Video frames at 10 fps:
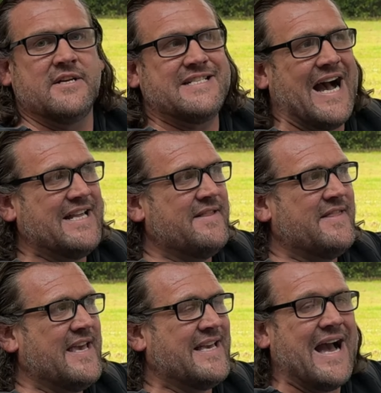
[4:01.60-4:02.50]
Tidying
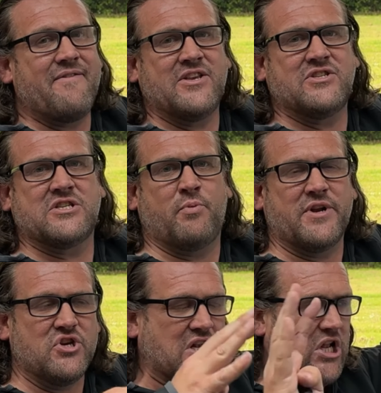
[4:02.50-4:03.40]
the garage,
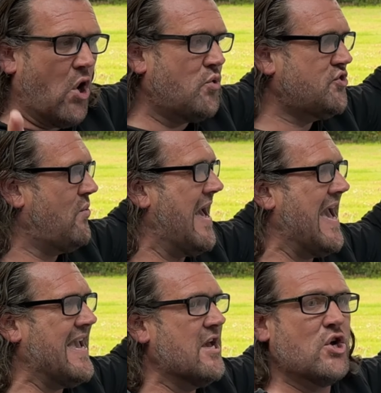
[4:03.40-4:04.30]
putting your clothes
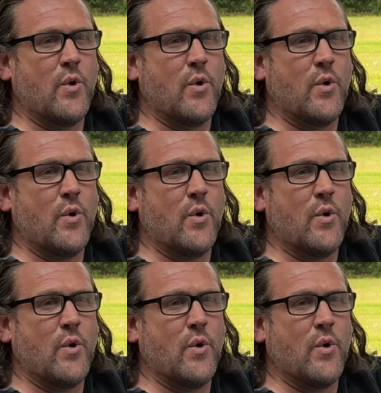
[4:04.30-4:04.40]
away,